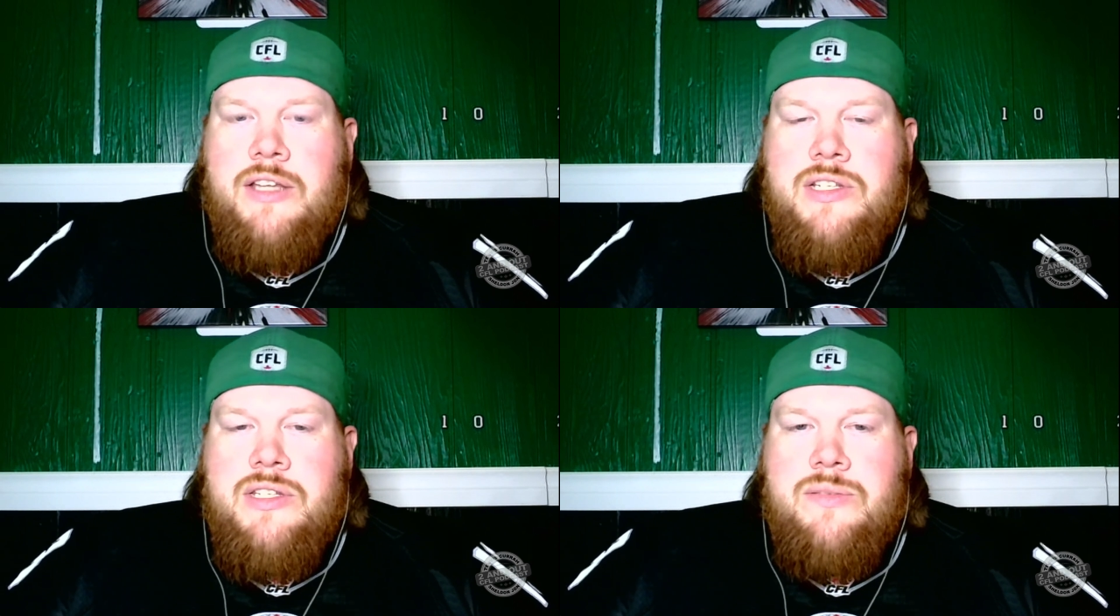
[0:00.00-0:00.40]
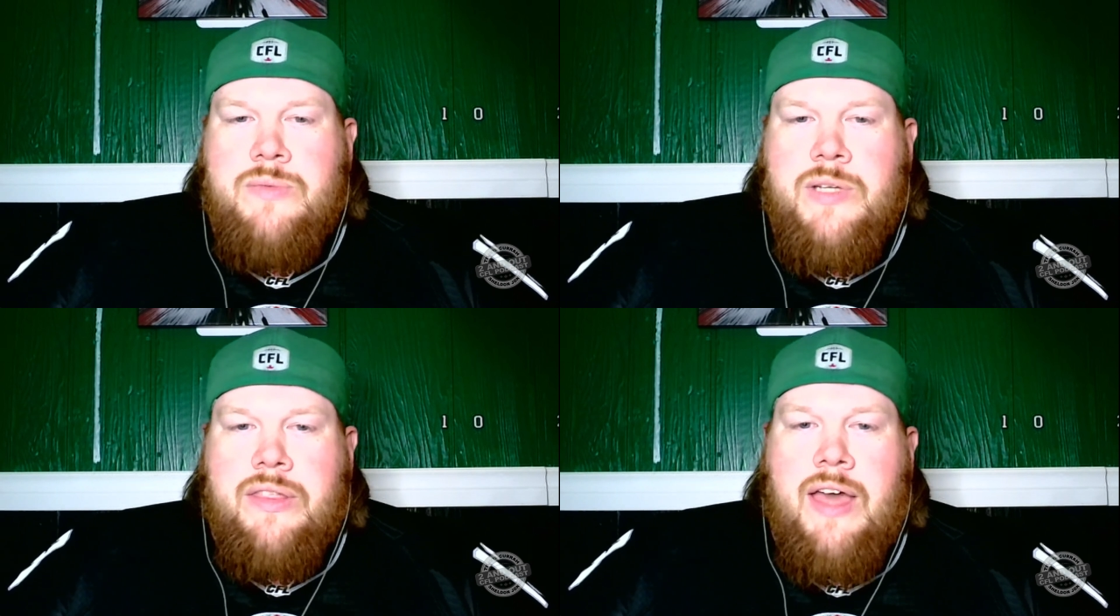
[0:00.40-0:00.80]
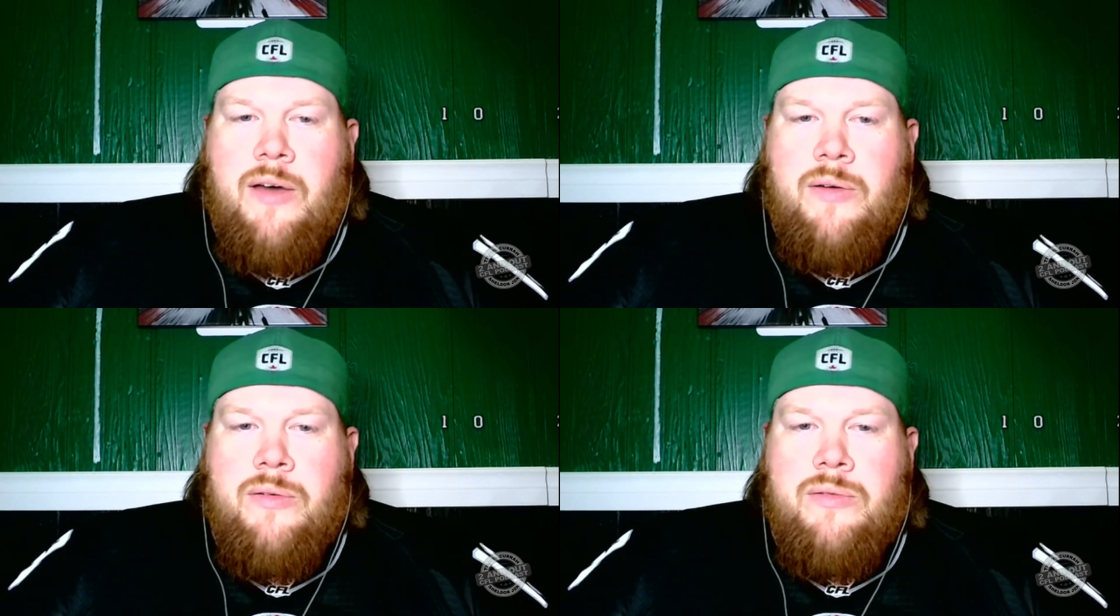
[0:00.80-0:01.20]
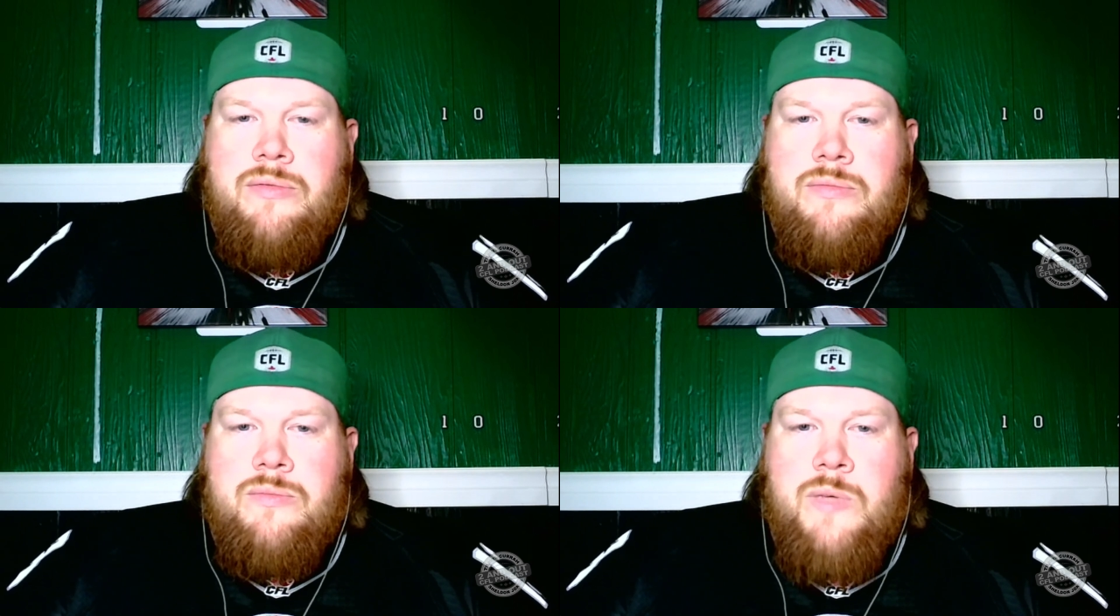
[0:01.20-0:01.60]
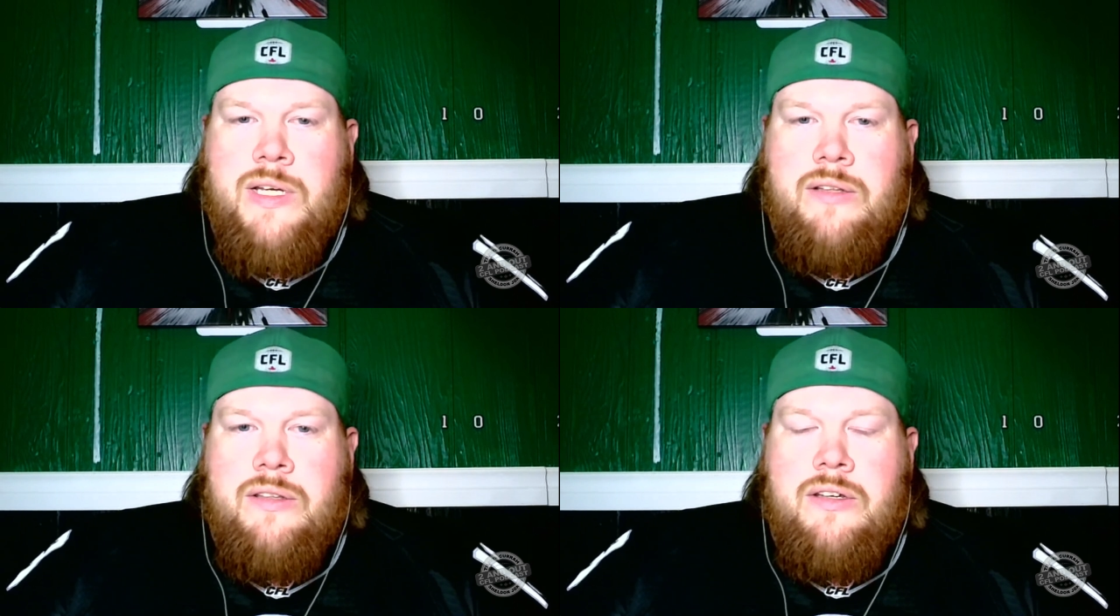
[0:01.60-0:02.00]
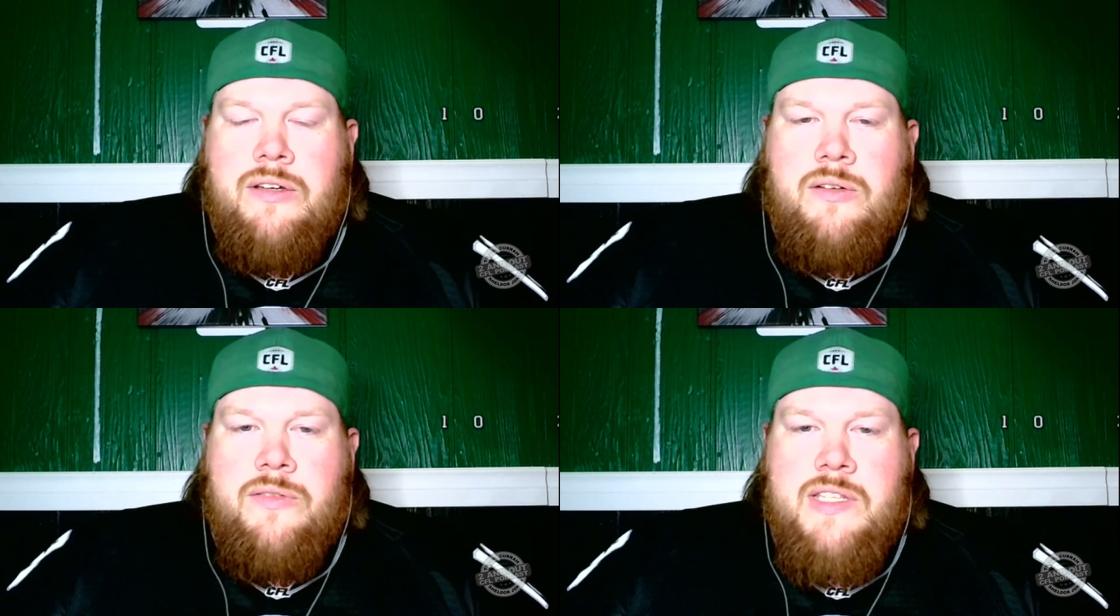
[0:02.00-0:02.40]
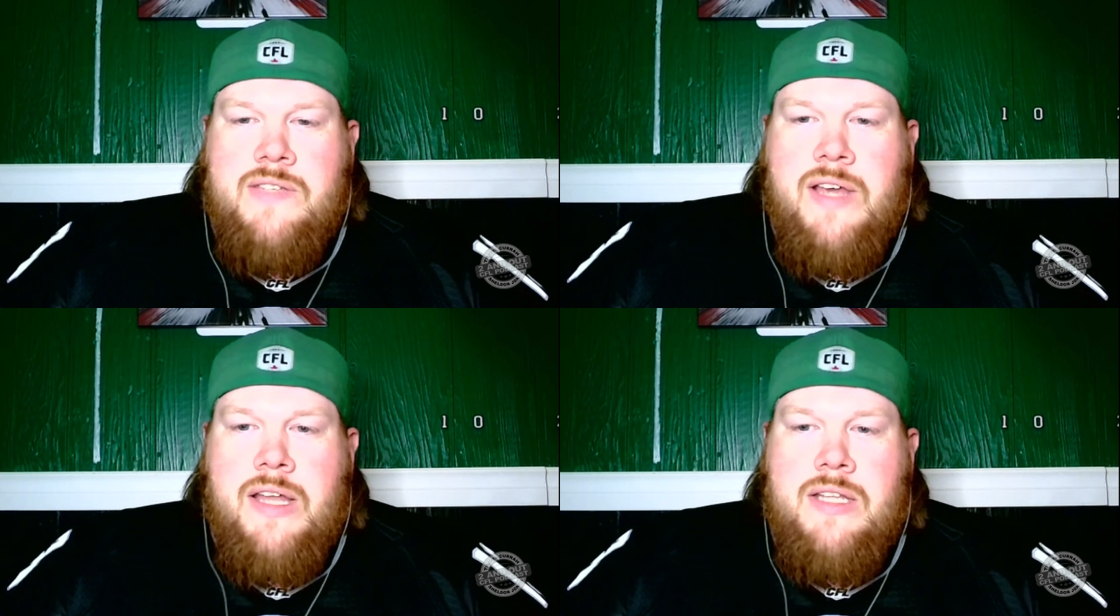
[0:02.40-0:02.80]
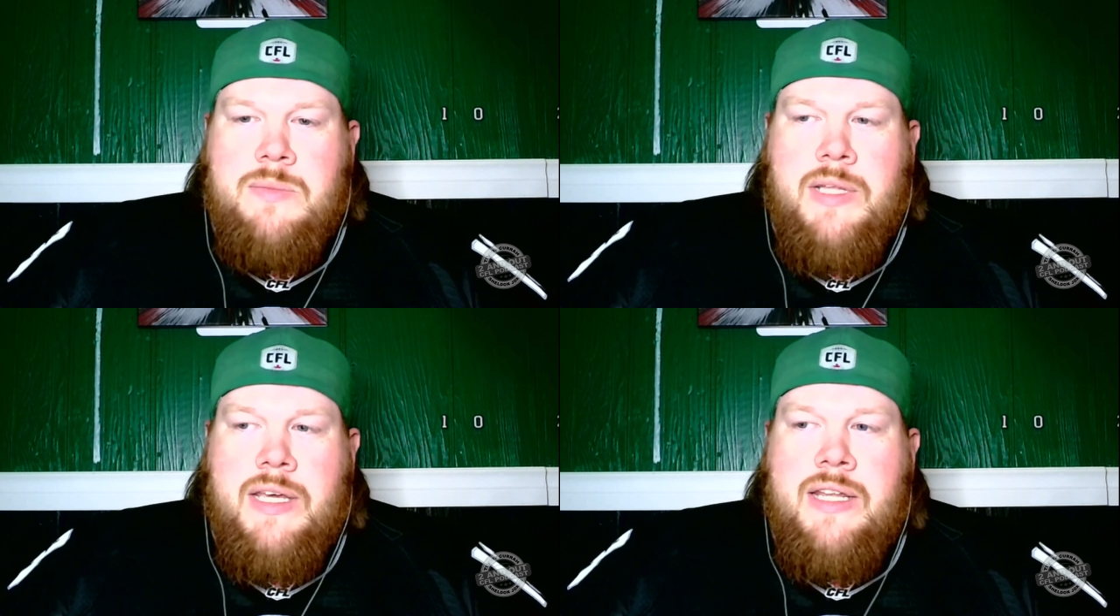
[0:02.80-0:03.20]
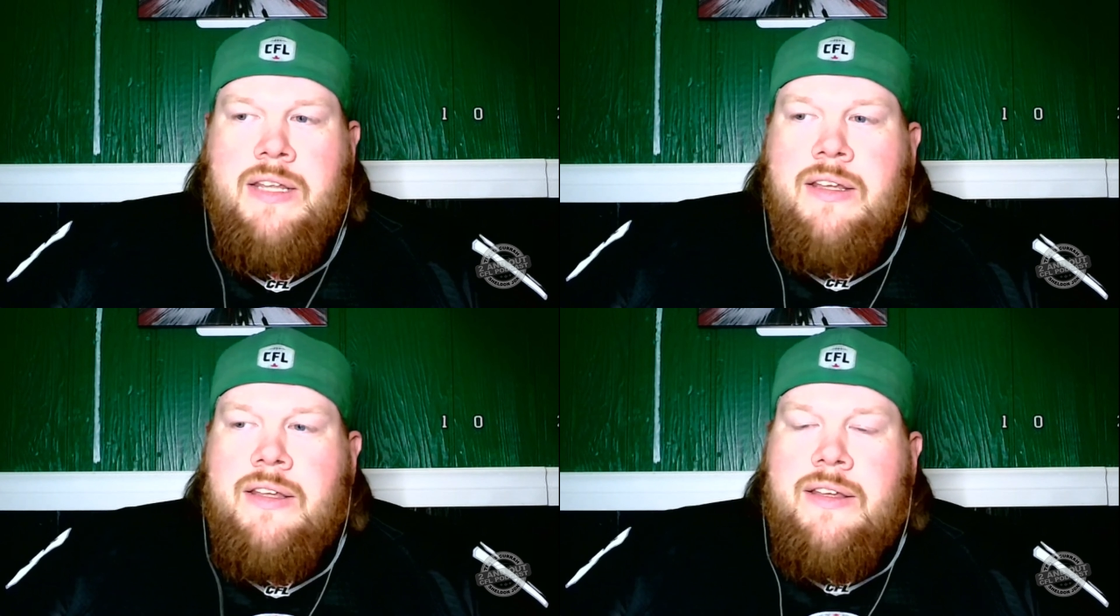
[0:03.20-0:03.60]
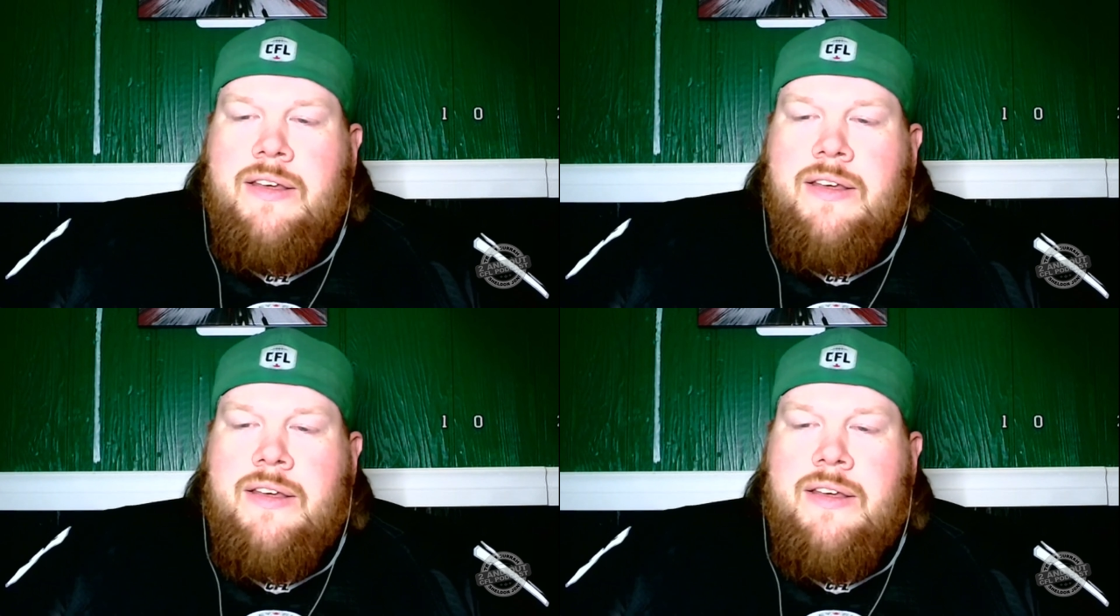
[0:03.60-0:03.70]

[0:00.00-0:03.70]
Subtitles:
just with how well the offensive line is played.